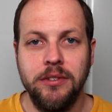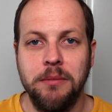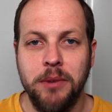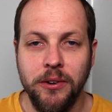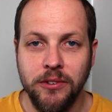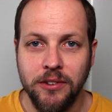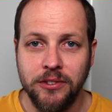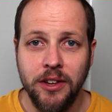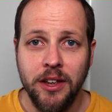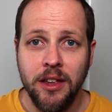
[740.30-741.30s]

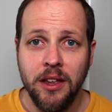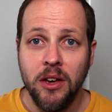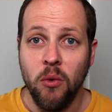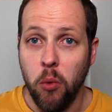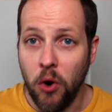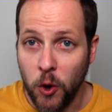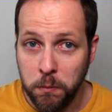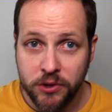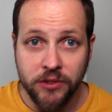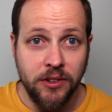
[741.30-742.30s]
poses, what
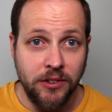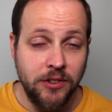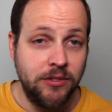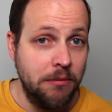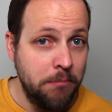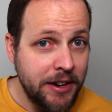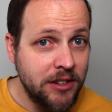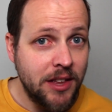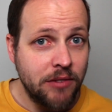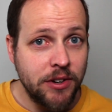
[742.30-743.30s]
options exist to
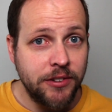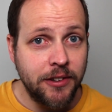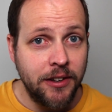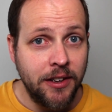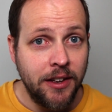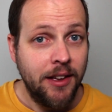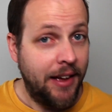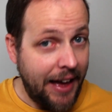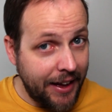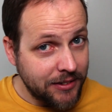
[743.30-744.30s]
manage that risk,
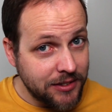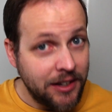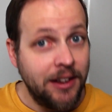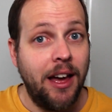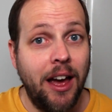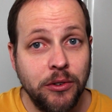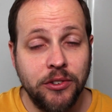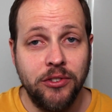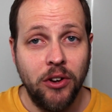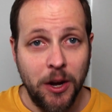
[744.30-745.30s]
and how to
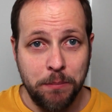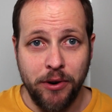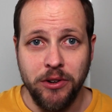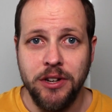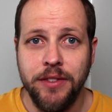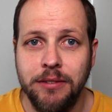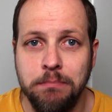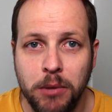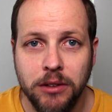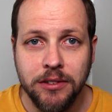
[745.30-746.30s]
start approaching this
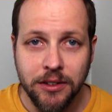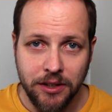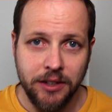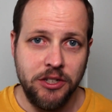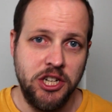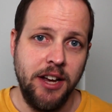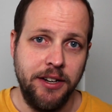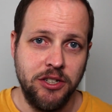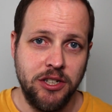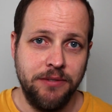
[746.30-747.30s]
multi-year
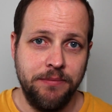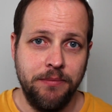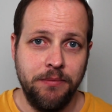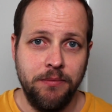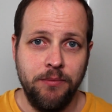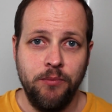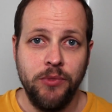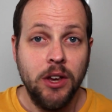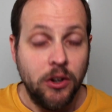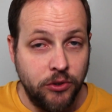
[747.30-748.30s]
challenge.
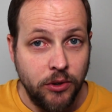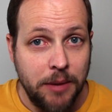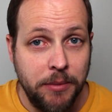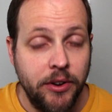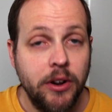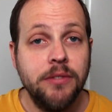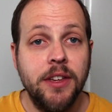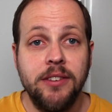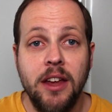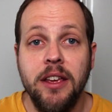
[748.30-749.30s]
Do let me know if
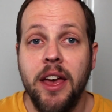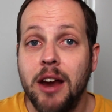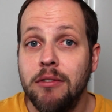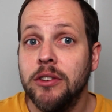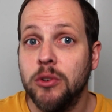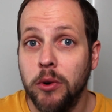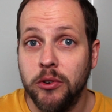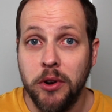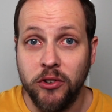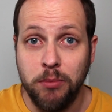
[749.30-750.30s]
there's any areas you want
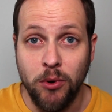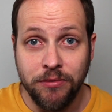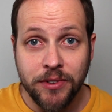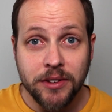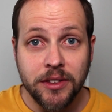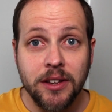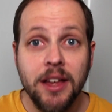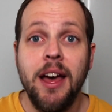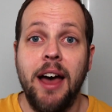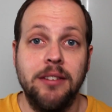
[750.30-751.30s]
to explore further,
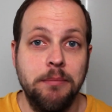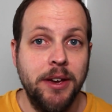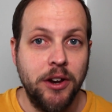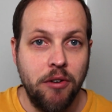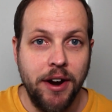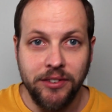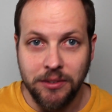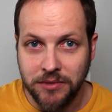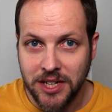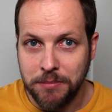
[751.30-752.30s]
as I may create
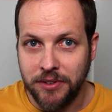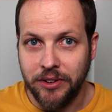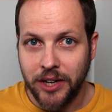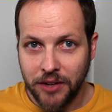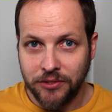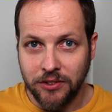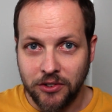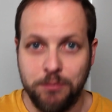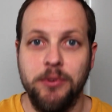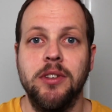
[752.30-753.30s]
some deeper dives into
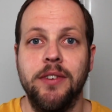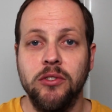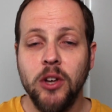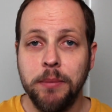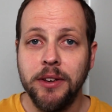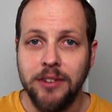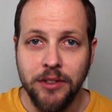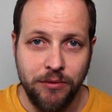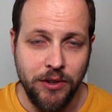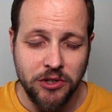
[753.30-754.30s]
specific topics in
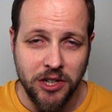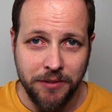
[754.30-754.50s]
the future.